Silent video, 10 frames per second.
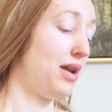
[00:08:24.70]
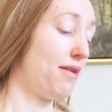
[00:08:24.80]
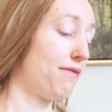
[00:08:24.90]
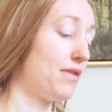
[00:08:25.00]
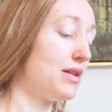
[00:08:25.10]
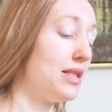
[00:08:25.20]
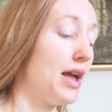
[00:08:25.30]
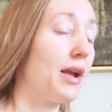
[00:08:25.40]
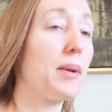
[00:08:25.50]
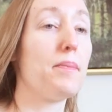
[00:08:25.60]
and I feel
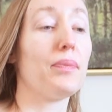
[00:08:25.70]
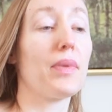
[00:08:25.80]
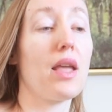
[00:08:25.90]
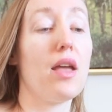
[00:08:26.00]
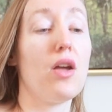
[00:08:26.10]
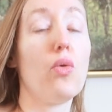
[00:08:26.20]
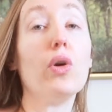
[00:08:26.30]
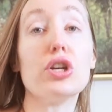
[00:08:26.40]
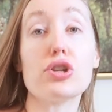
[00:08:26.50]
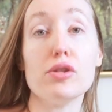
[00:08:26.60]
like
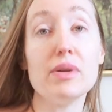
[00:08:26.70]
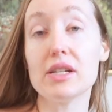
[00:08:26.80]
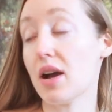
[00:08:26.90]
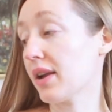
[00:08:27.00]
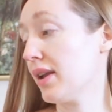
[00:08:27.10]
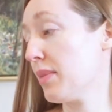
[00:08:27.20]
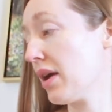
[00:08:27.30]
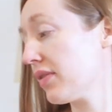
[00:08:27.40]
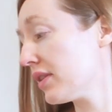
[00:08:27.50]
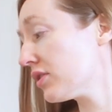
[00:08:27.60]
we should be talking
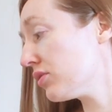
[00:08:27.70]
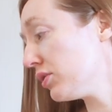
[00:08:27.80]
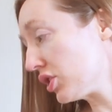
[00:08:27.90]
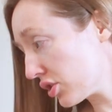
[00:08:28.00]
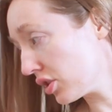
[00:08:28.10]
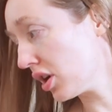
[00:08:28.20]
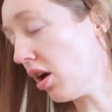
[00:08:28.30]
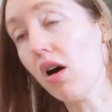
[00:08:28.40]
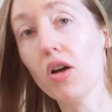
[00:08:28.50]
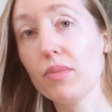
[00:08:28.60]
about this. We should
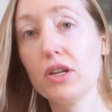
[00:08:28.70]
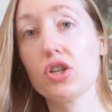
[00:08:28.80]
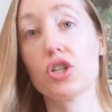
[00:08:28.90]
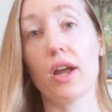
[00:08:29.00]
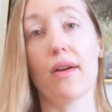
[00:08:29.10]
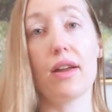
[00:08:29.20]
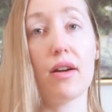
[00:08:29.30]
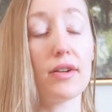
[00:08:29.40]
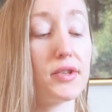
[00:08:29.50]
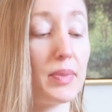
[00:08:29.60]
all be sharing
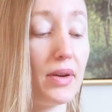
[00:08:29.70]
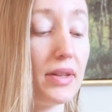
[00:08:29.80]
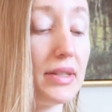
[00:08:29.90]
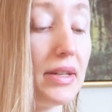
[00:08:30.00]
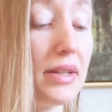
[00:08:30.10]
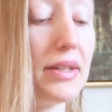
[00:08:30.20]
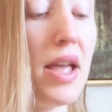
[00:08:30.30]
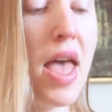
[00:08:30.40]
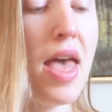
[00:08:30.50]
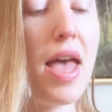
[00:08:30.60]
our experiences
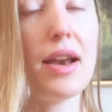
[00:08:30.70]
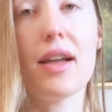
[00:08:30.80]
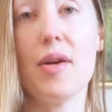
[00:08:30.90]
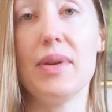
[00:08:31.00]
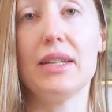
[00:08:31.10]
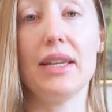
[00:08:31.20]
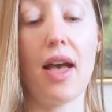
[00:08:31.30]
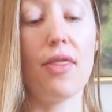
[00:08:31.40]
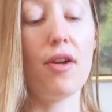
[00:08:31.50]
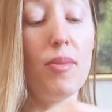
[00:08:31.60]
and coming
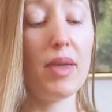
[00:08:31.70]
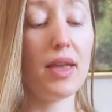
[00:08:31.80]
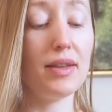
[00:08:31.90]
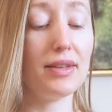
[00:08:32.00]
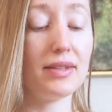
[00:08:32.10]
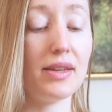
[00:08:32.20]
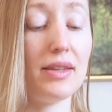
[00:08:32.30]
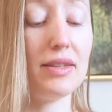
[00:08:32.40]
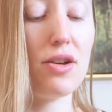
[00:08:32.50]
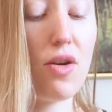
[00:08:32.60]
together, because this
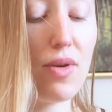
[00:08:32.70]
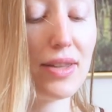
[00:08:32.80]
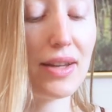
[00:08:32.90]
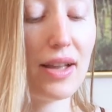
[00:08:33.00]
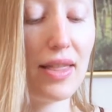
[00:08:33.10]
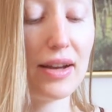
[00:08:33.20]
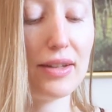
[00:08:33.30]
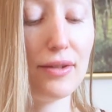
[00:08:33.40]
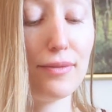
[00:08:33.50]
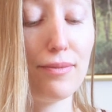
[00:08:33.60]
is, it's a
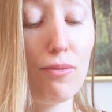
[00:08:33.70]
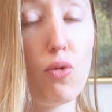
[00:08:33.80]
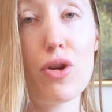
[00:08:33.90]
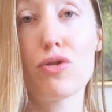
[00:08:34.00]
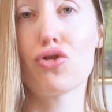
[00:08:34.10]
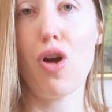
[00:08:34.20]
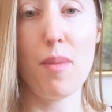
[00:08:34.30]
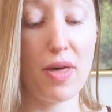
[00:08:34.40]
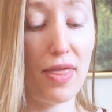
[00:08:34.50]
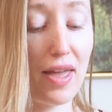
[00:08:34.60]
collective weird
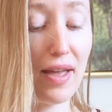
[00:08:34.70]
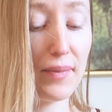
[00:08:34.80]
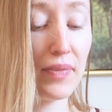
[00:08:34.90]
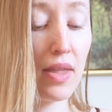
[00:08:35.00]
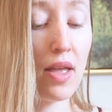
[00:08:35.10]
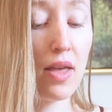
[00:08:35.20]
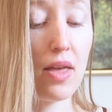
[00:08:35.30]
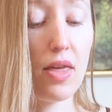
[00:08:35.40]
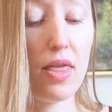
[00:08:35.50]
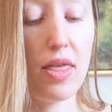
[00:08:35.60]
trauma thing
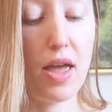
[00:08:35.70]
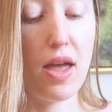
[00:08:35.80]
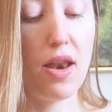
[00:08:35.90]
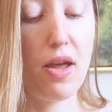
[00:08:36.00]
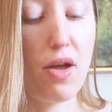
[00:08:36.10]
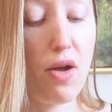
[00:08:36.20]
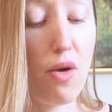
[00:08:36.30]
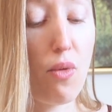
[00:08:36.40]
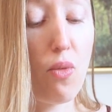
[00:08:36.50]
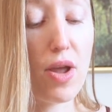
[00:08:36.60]
that
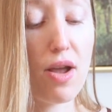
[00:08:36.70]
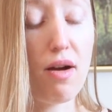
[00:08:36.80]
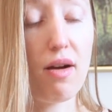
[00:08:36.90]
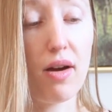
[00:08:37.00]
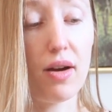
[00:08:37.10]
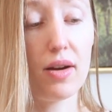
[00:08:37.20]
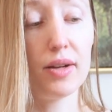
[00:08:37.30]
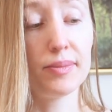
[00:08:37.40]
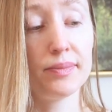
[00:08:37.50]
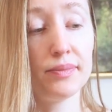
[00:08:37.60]
we are